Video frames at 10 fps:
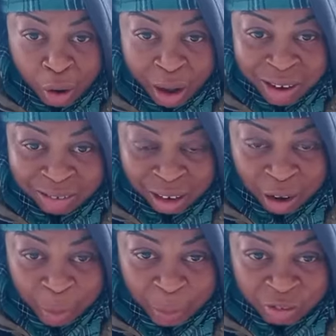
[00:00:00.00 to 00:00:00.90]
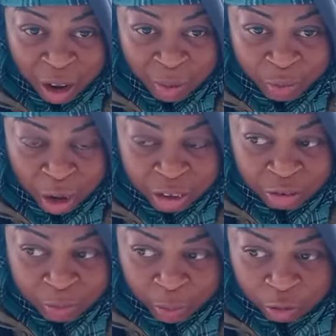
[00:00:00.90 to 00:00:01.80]
I got that crack and the pussy always for a
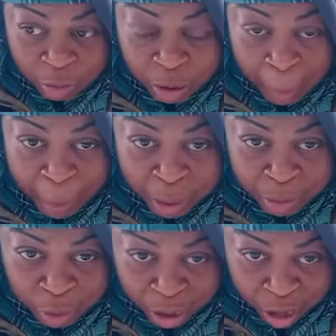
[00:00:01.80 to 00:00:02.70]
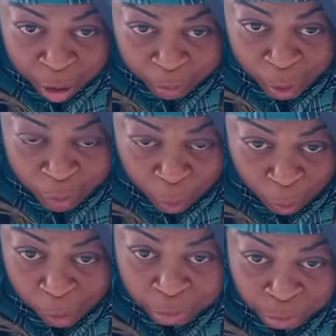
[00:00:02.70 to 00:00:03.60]
yeast infection, make a pipe with you clear figure
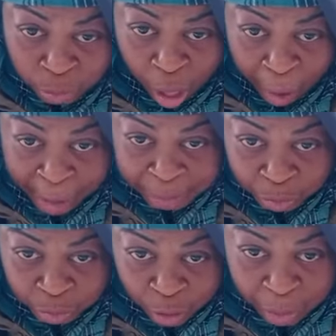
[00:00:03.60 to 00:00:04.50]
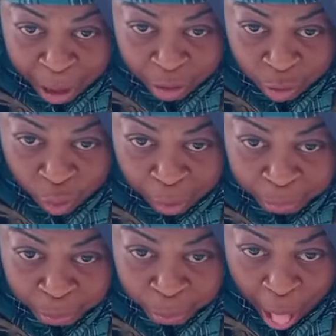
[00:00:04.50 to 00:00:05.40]
fuck. For the man I know.
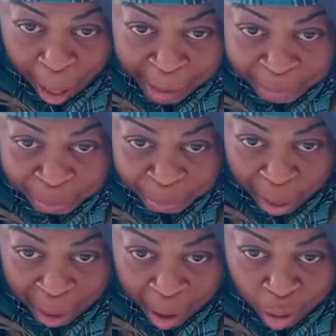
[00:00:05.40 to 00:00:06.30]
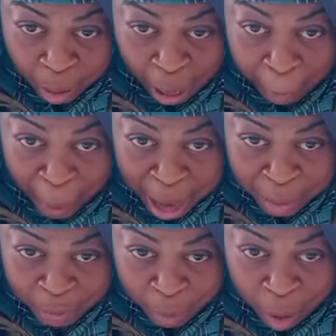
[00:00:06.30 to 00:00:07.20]
When you make a
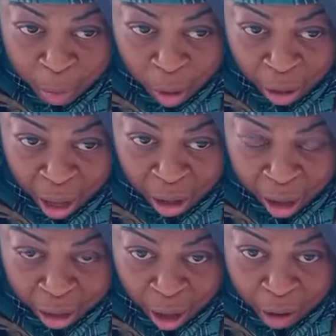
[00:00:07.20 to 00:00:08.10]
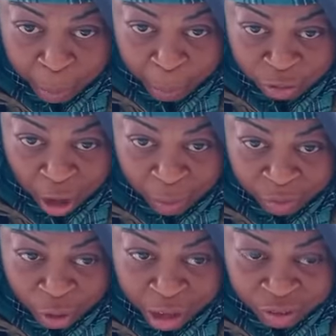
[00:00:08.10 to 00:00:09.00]
pipe for bumble clock cocky cause the pussy
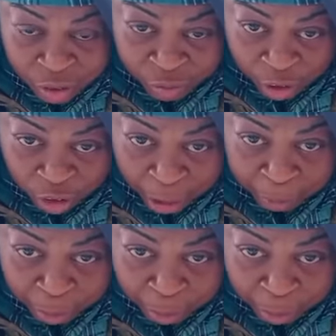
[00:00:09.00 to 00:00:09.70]
always for a yeast infection.